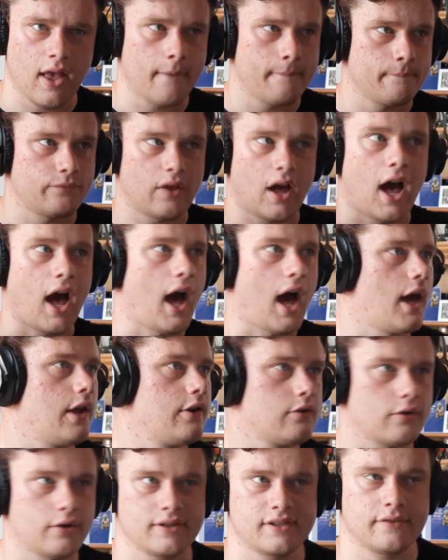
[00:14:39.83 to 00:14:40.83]

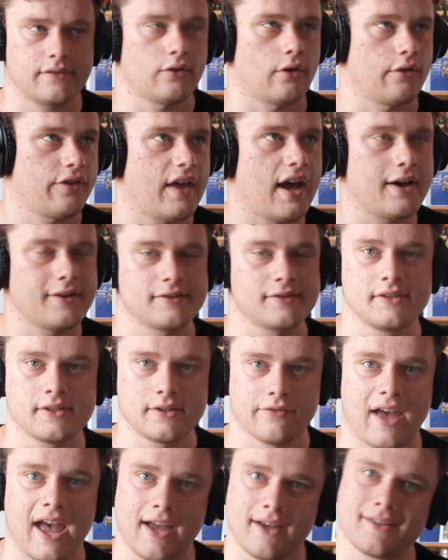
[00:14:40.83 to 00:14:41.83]
hundreds, if not thousands, of
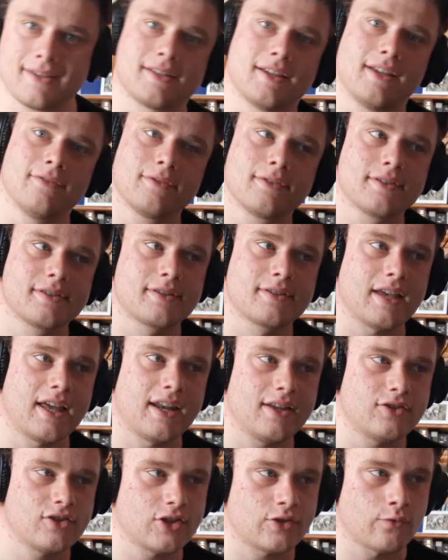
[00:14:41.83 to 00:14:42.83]
accents. And it's
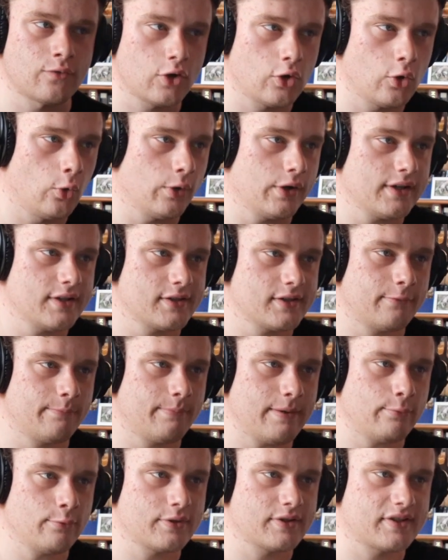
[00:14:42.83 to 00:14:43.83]
just recordings of
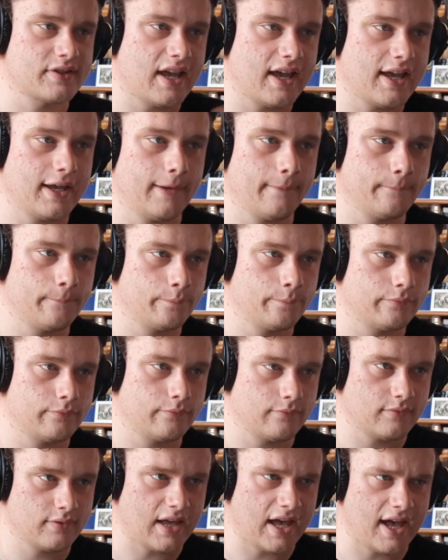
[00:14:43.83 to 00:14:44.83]
people saying...
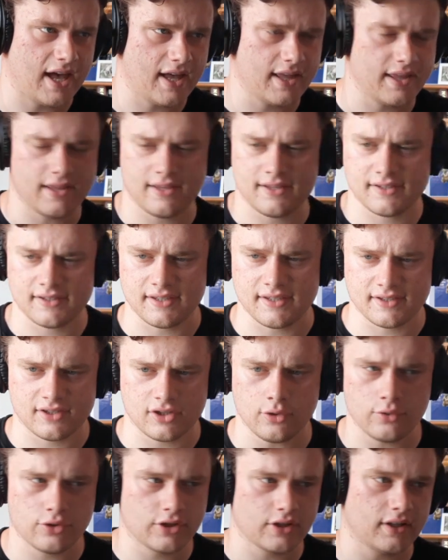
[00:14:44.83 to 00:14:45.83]
are
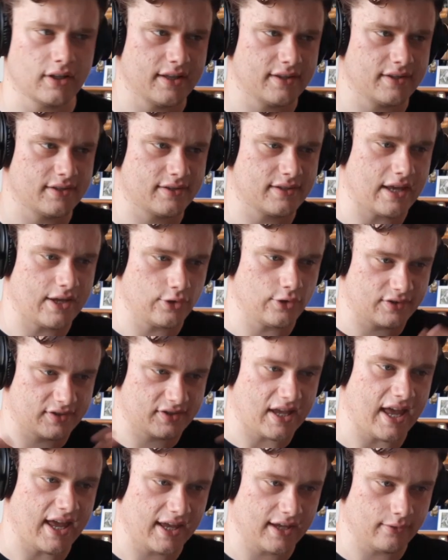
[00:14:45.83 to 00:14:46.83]
you
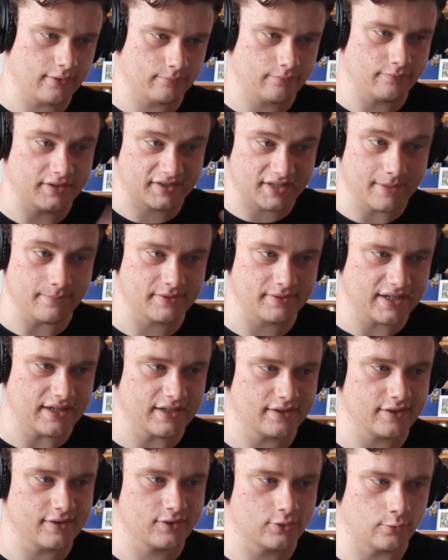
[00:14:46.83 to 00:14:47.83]
saying the same
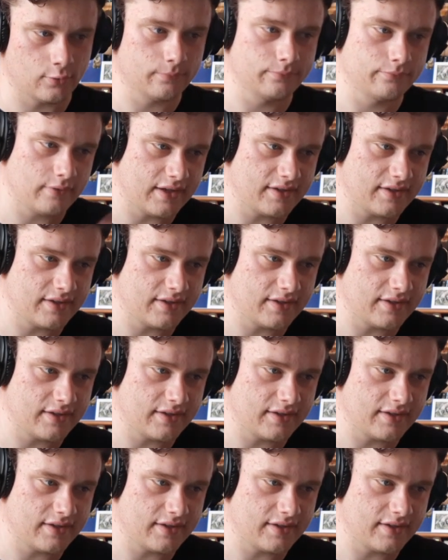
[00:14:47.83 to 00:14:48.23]
sentence, or... I